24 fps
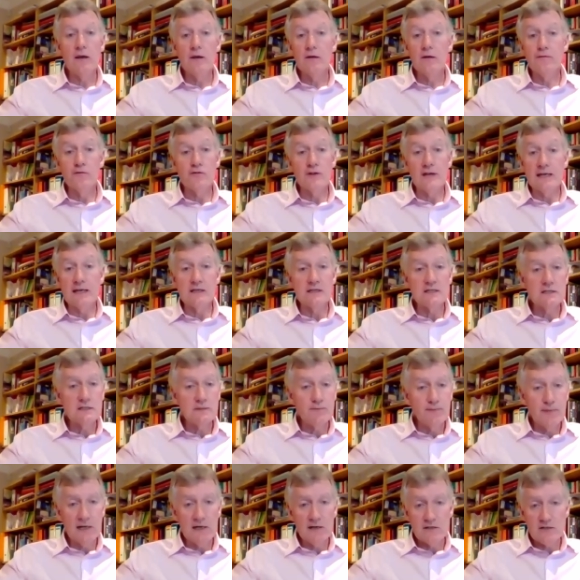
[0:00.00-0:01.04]
for any
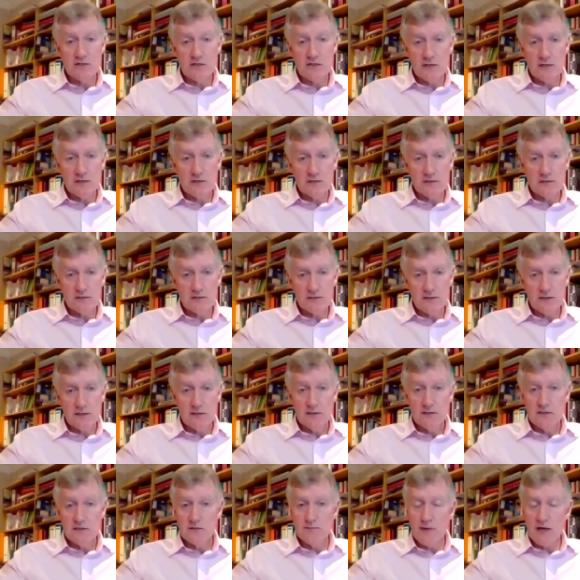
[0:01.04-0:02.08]
spillages,
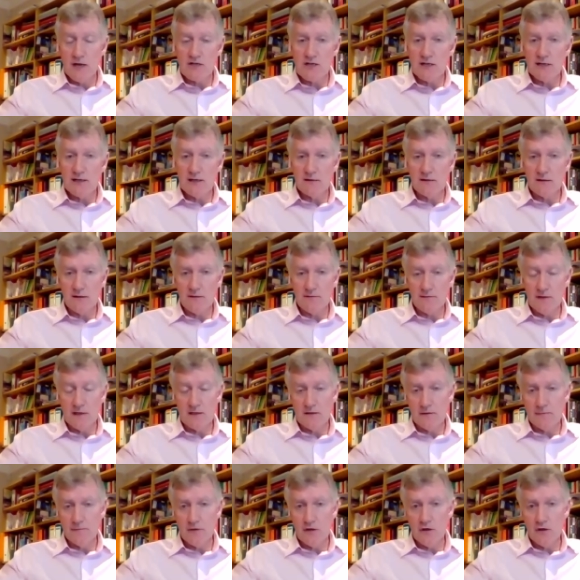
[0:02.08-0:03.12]
especially in the
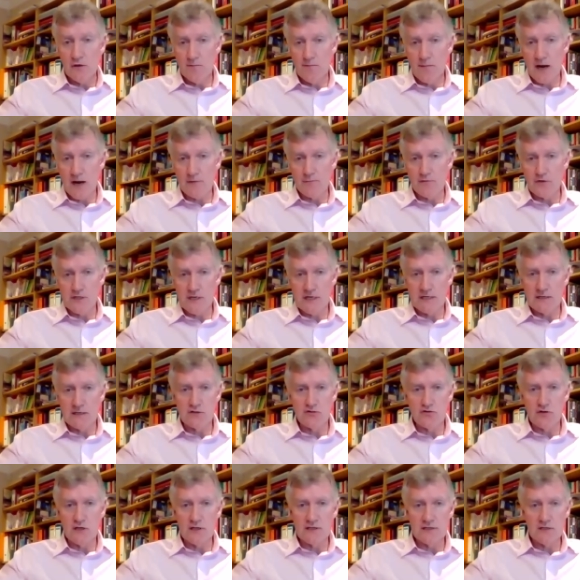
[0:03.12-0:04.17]
food and beverage
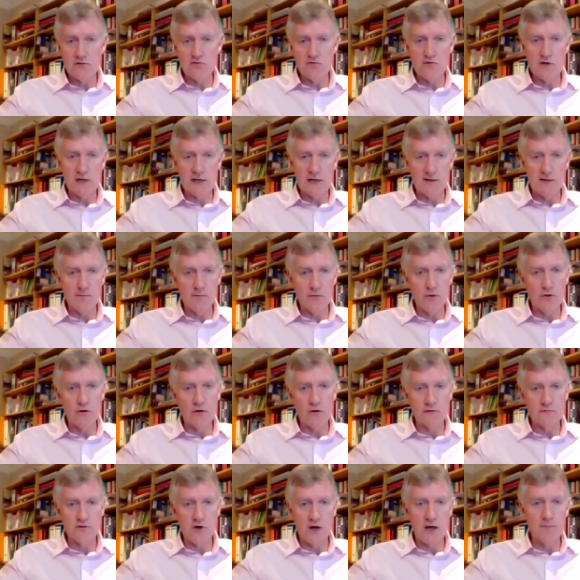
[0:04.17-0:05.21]
industry. This is really
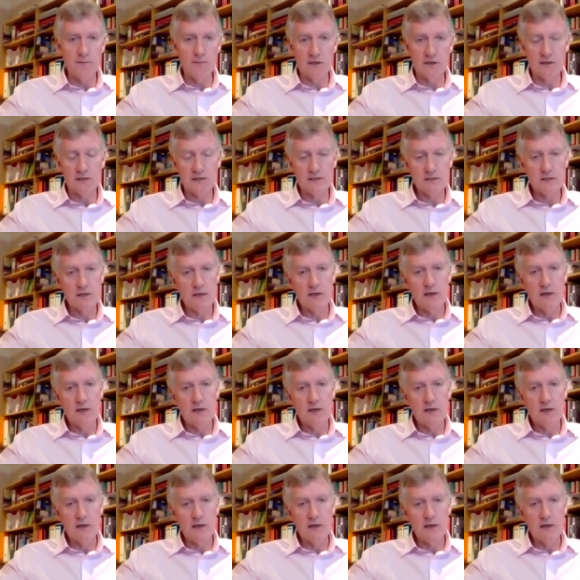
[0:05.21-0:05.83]
important, right? Because